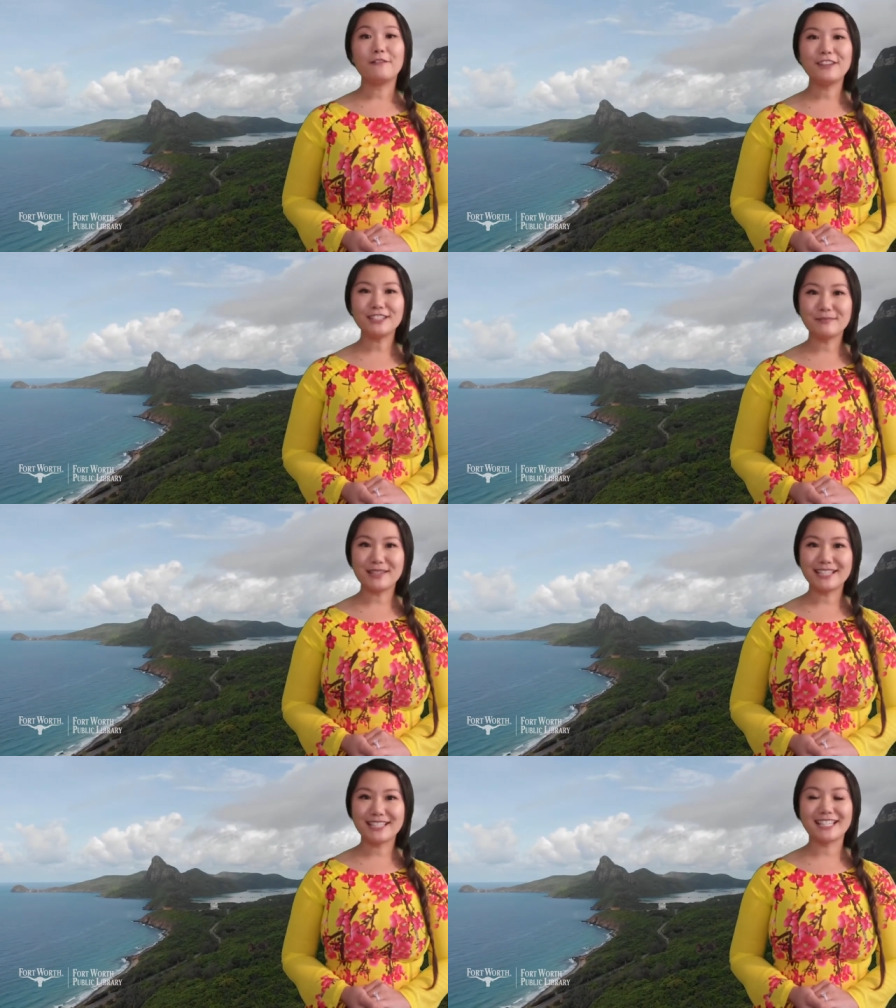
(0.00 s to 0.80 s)

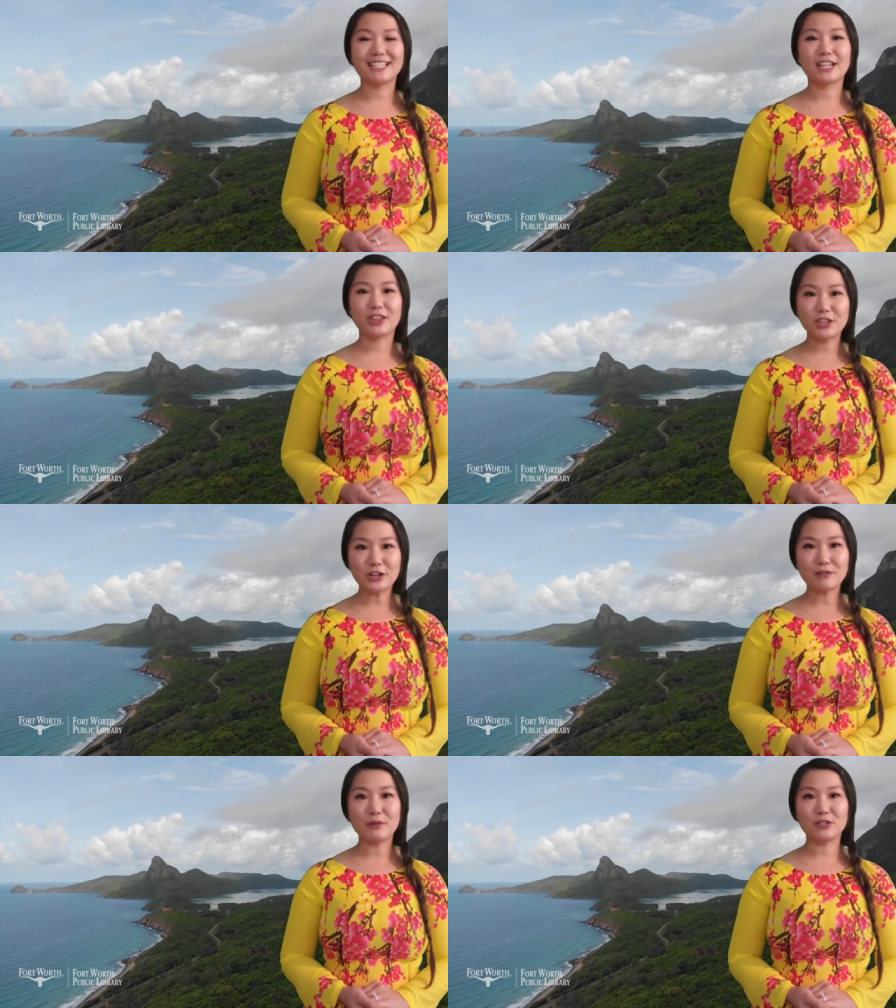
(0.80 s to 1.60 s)
Vietnamese is the
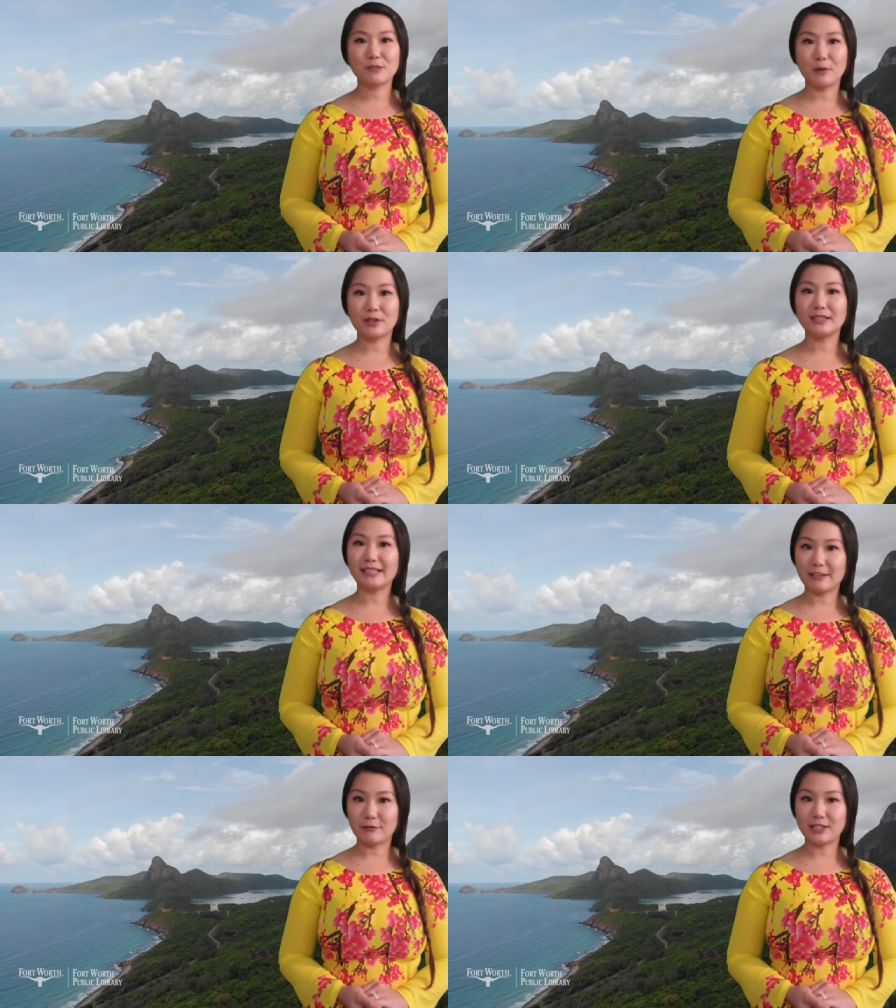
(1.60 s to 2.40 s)
third most spoken
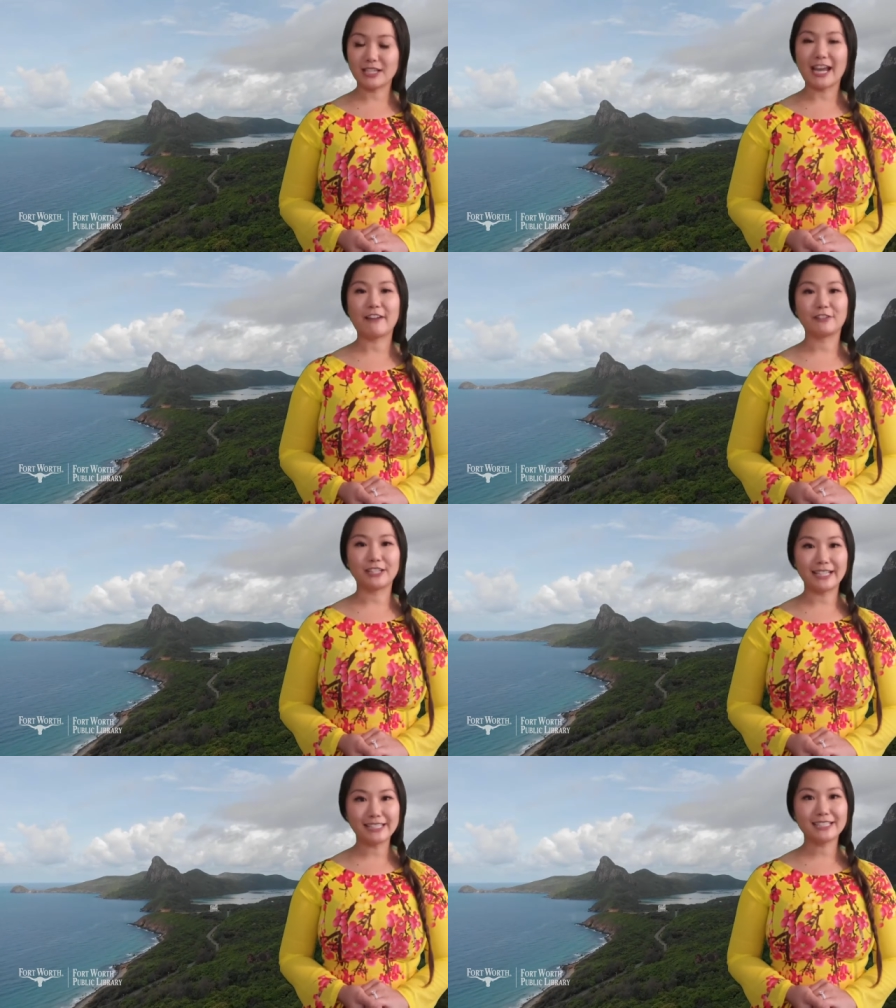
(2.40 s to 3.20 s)
language
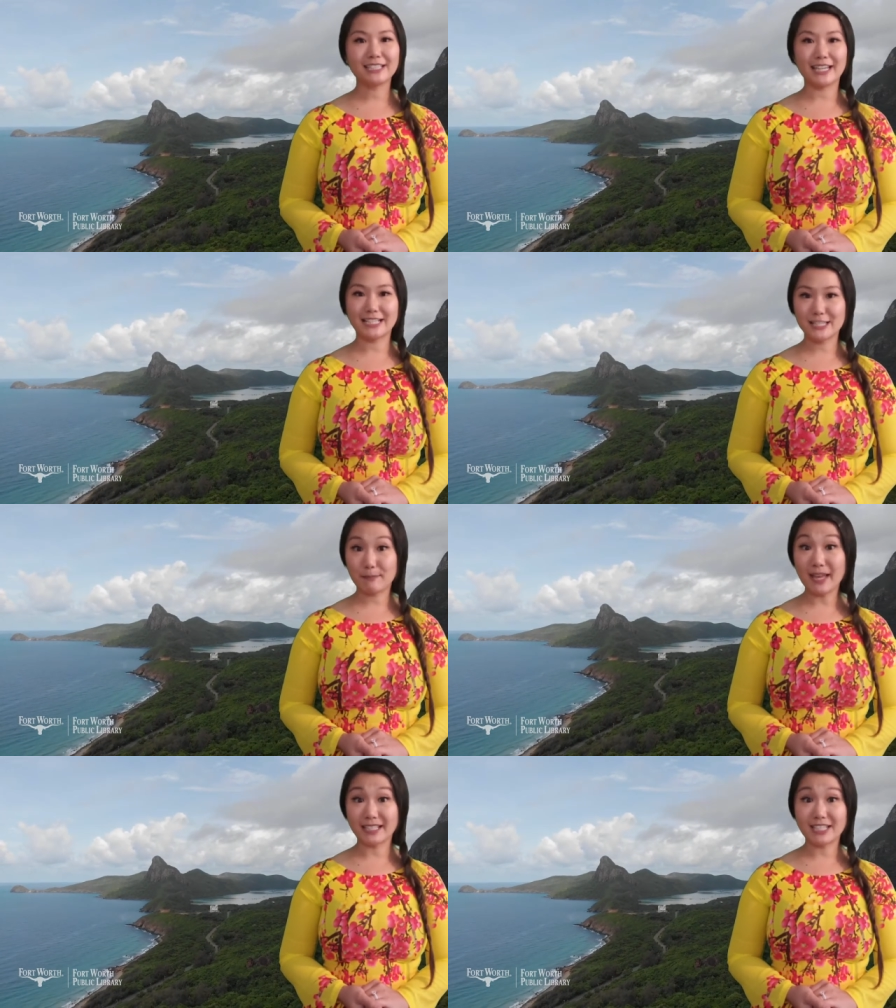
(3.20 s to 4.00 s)
after English and
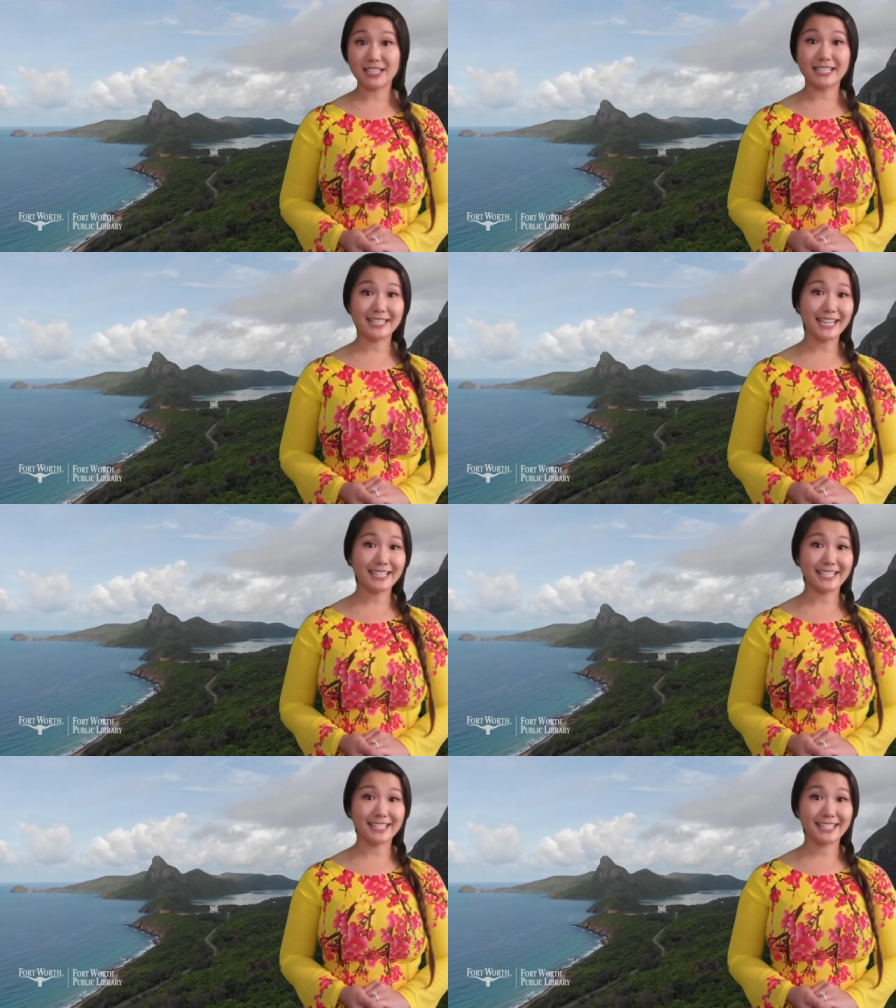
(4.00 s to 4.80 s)
Spanish in
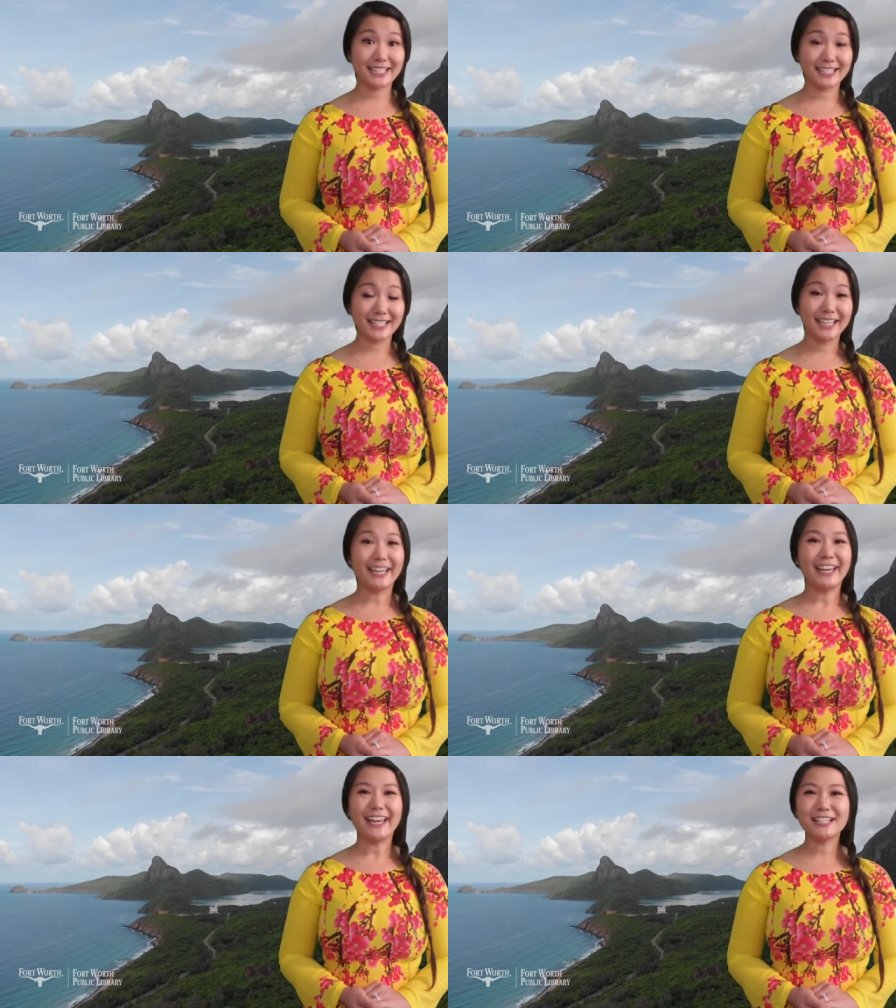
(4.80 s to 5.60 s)
Texas.
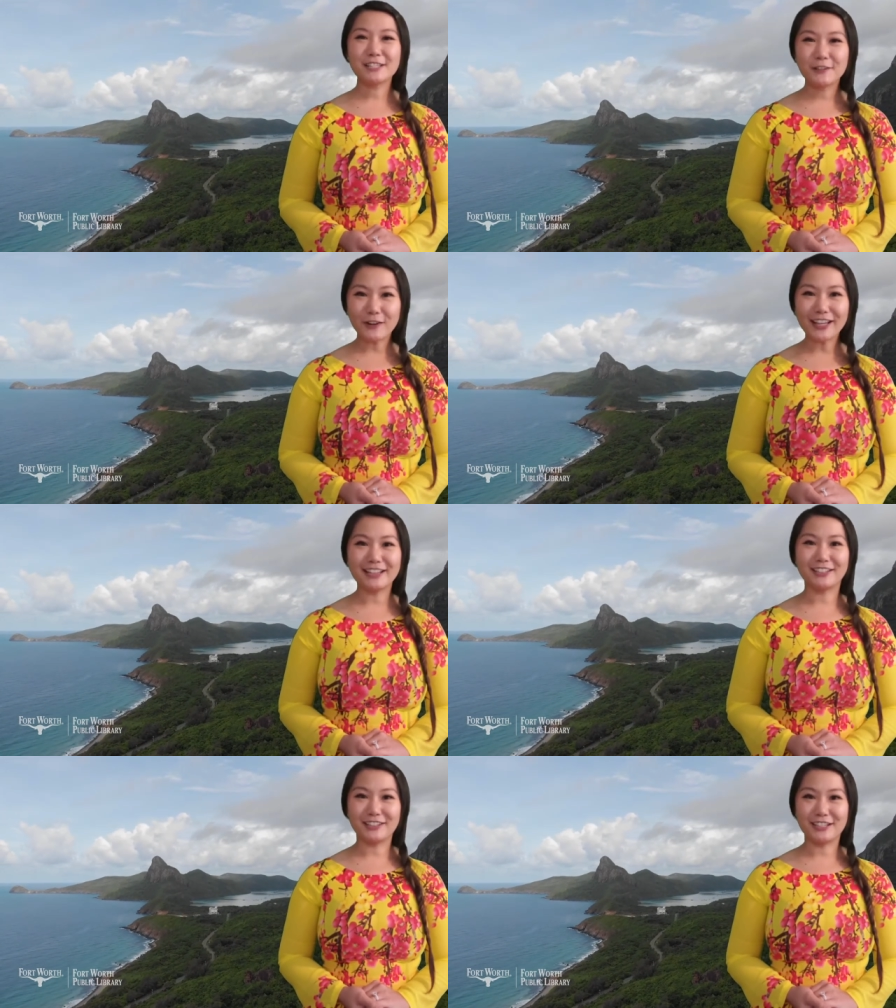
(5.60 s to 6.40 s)
It's
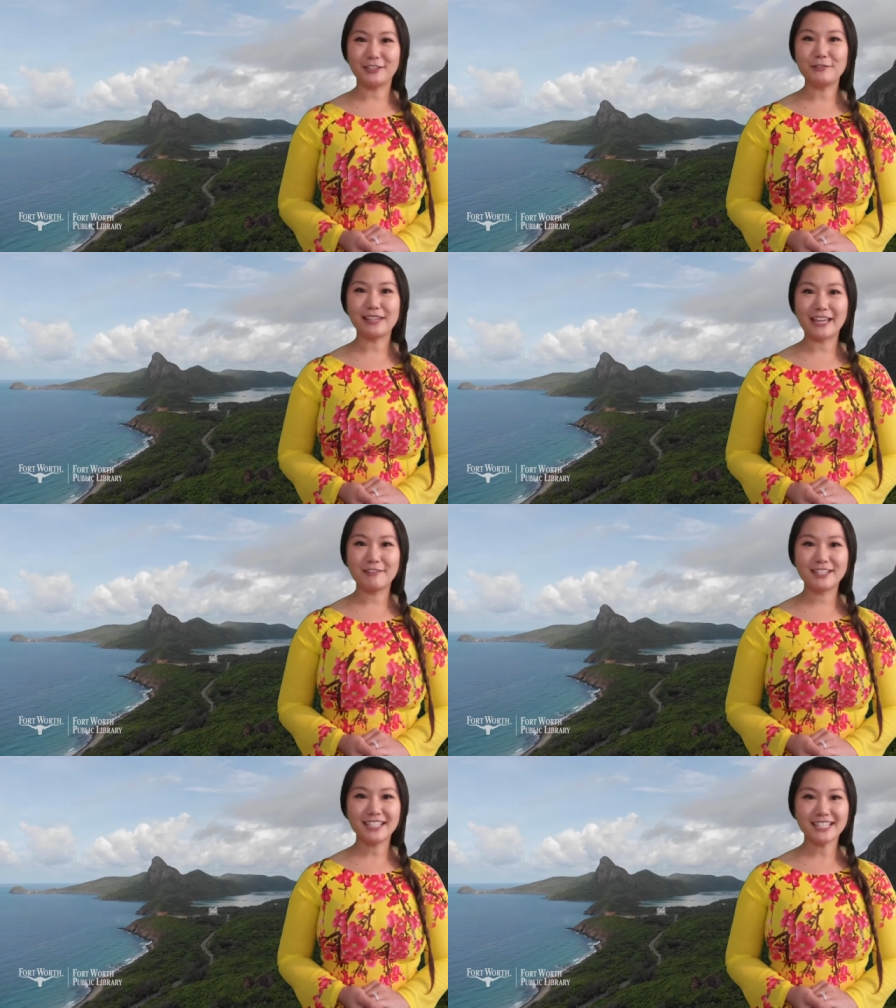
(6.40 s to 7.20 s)
great learning new
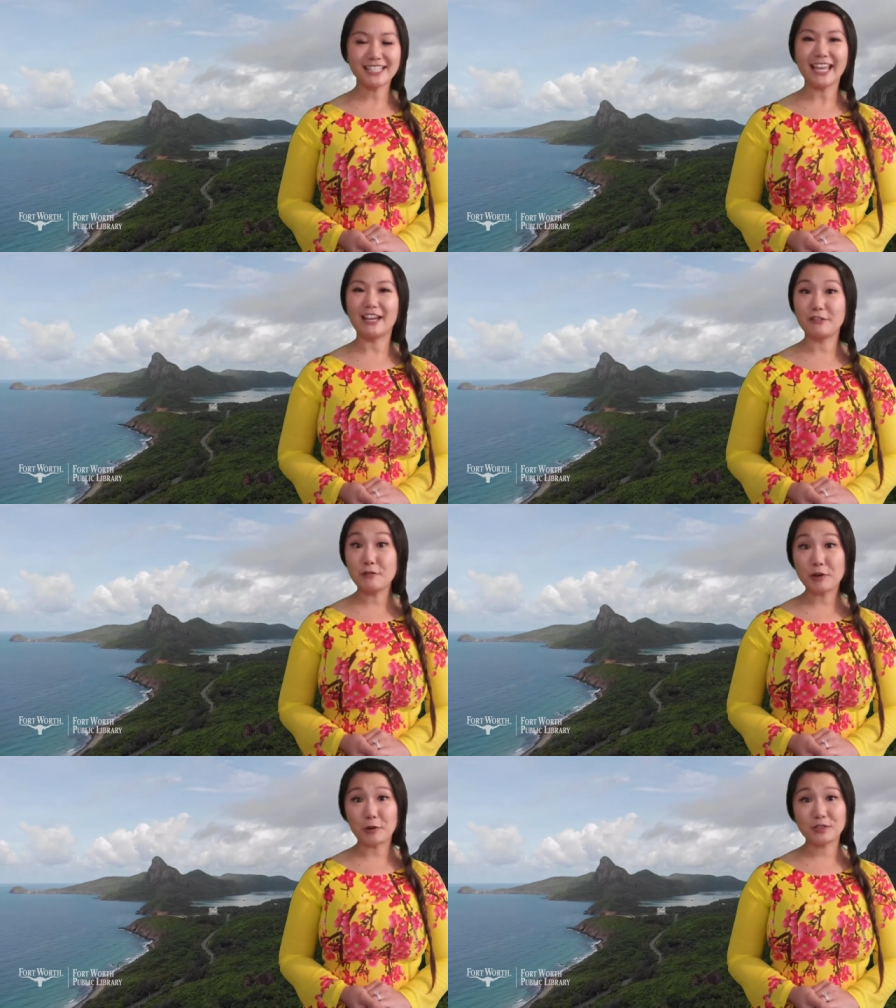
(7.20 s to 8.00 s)
languages and
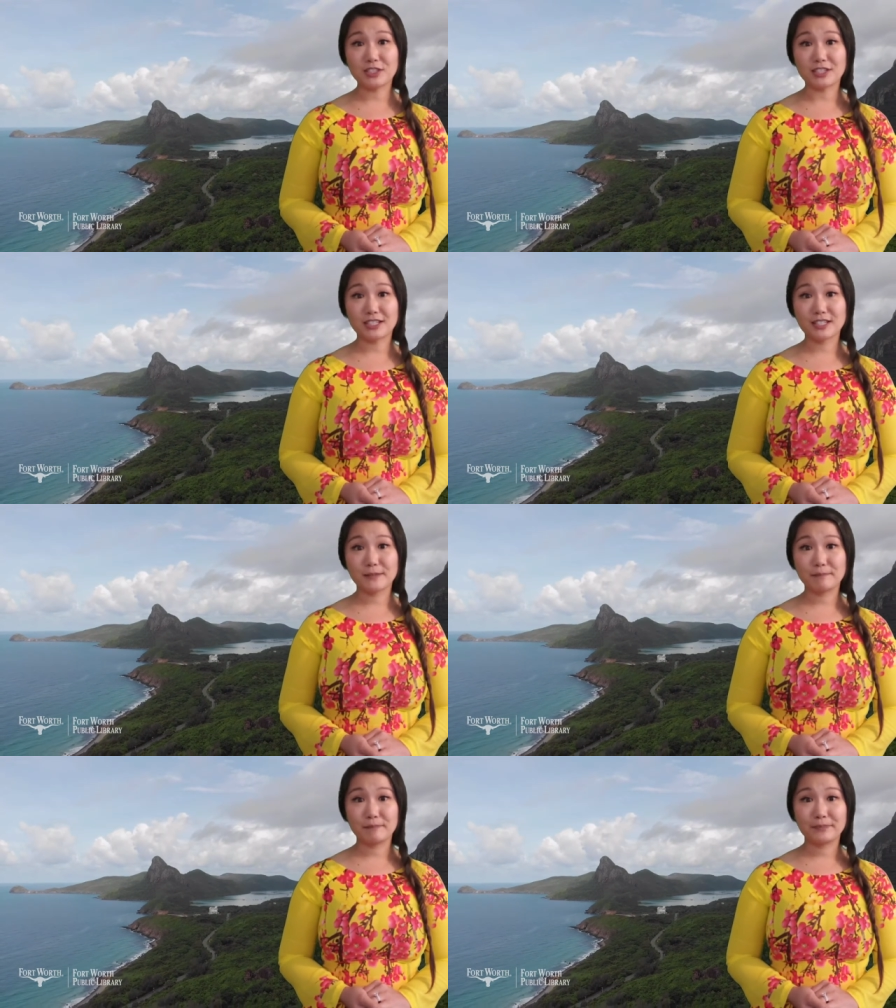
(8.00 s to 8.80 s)
new
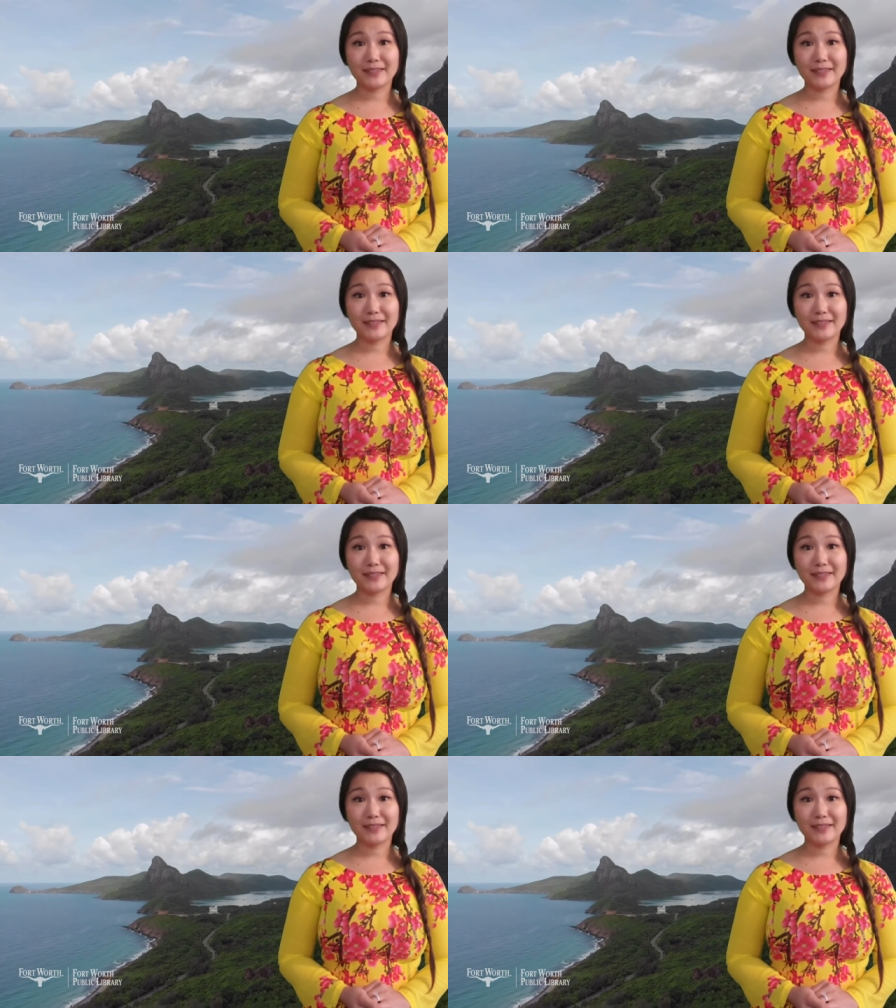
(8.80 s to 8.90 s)
cultures.